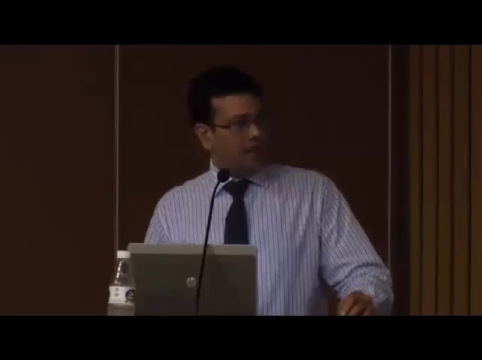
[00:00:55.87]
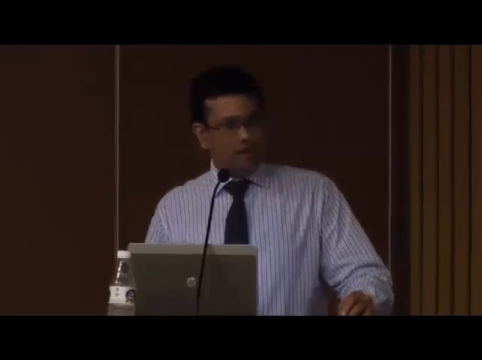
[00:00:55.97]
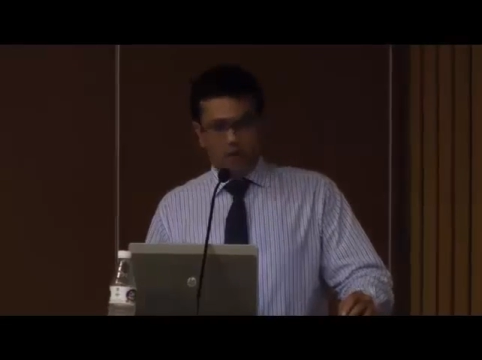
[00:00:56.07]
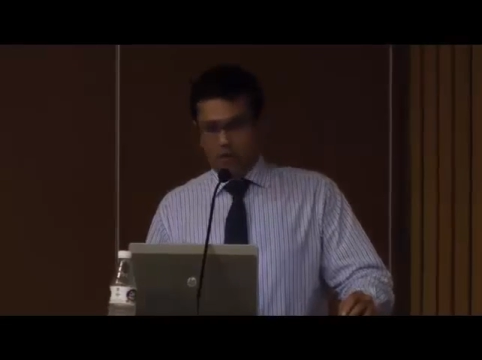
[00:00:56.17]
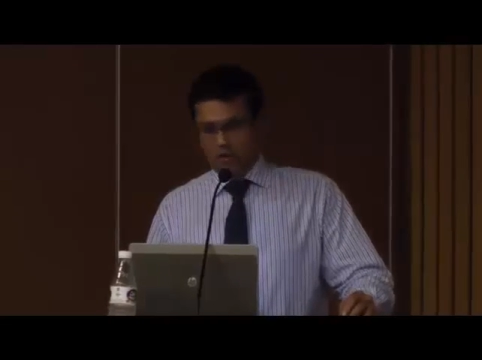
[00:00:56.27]

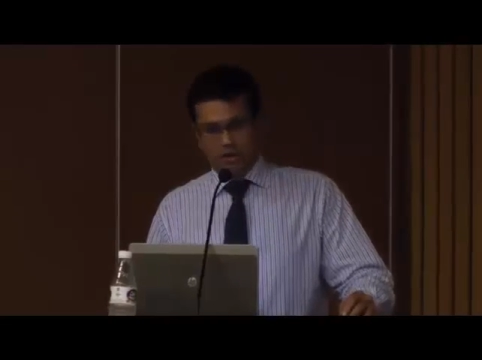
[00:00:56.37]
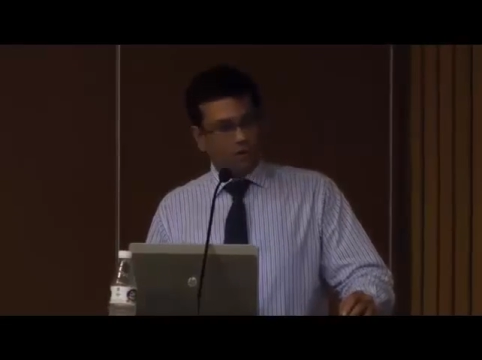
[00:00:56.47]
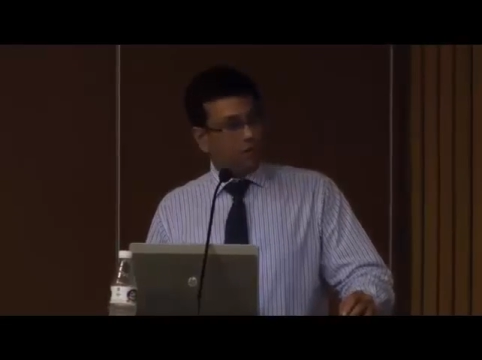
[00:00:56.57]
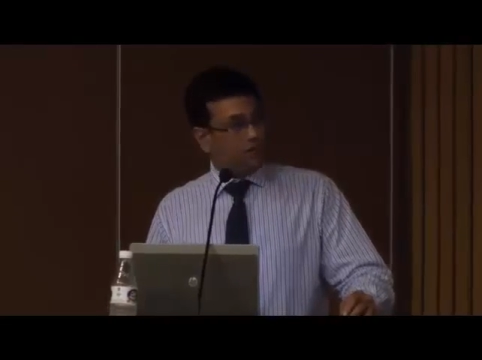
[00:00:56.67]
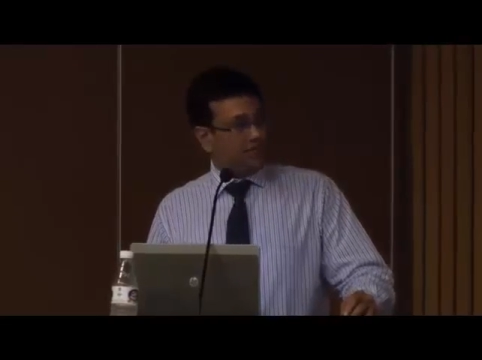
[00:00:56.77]
launching
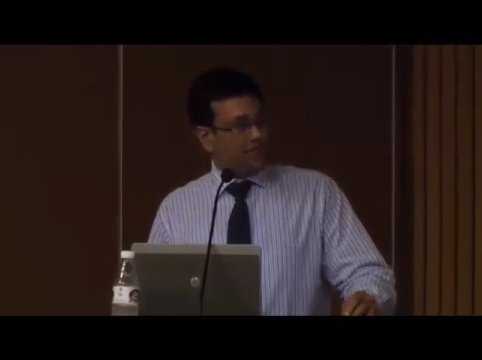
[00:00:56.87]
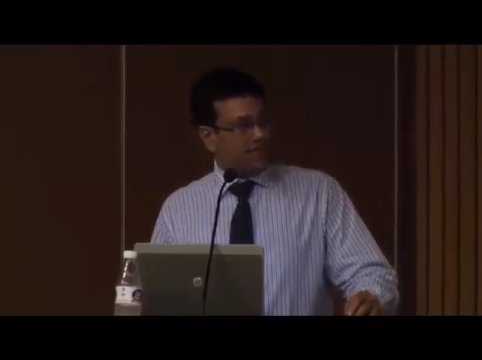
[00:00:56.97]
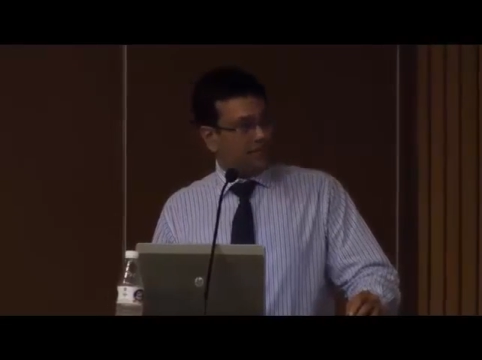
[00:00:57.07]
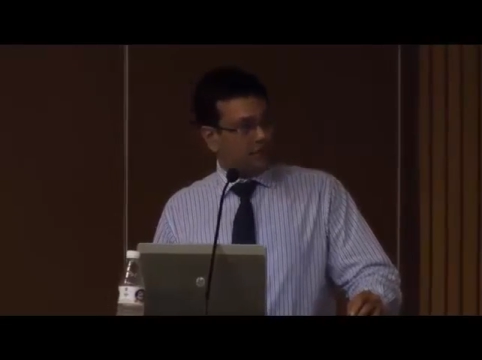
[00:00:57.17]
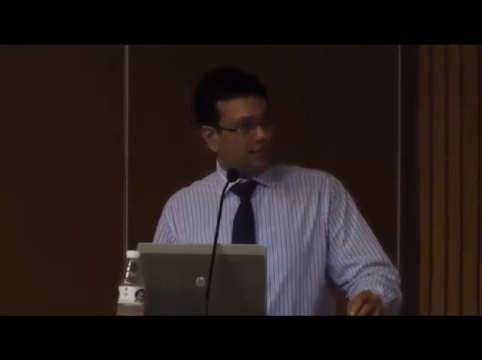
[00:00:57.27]
a whole
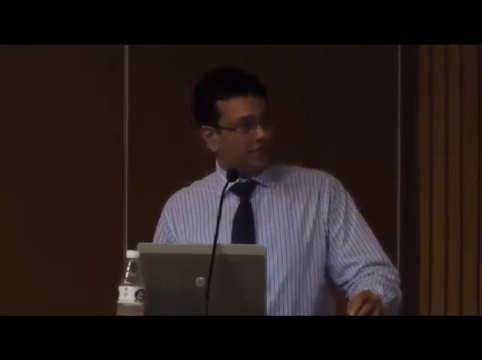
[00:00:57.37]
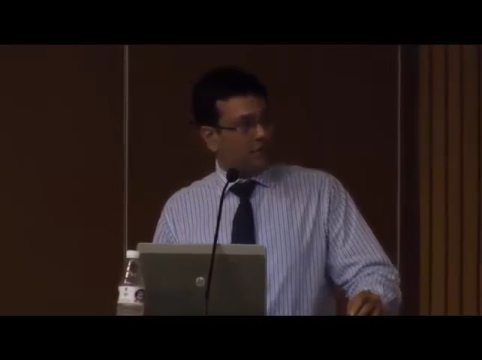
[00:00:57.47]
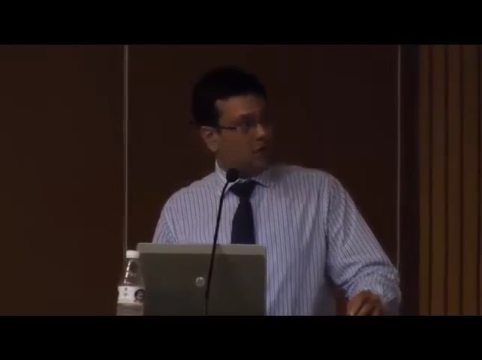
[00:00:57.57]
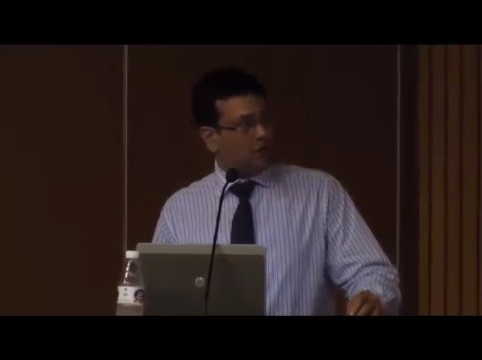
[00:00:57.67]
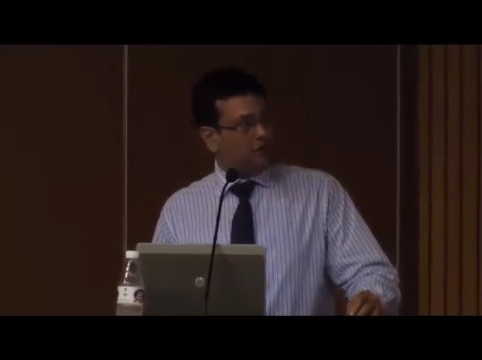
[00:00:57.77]
series on
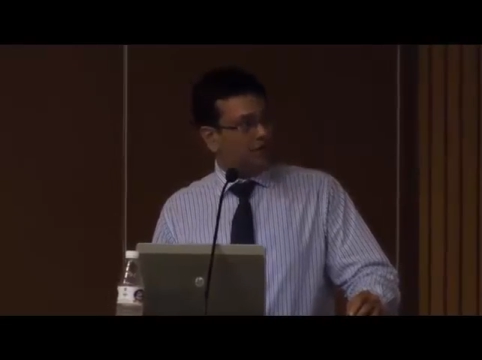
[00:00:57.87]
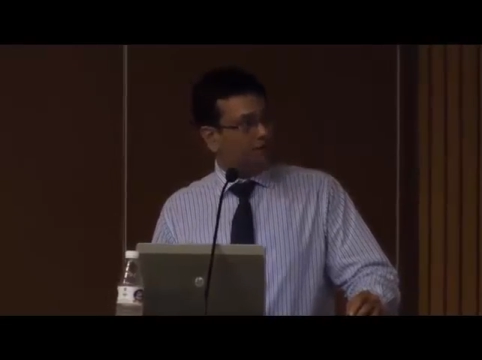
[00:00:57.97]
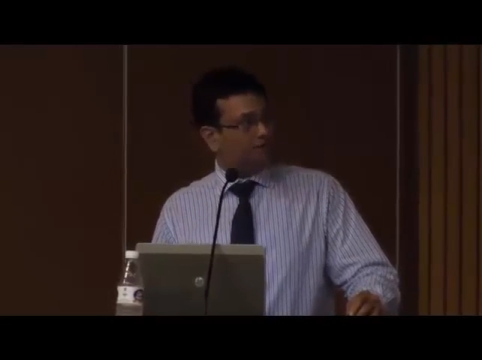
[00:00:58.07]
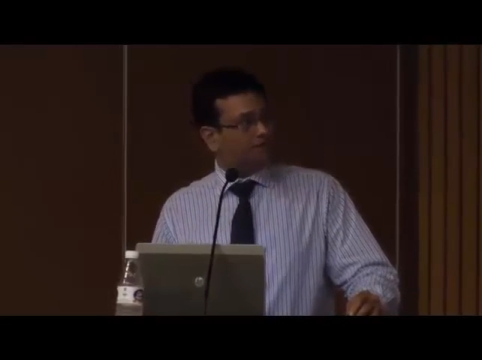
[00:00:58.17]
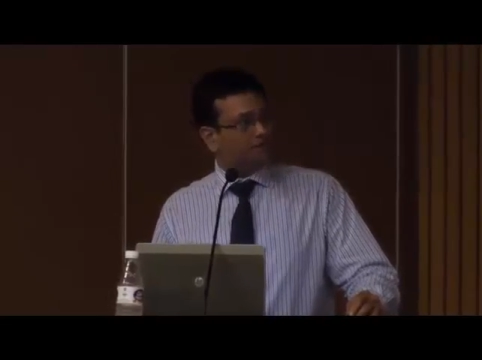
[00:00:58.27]
methodology.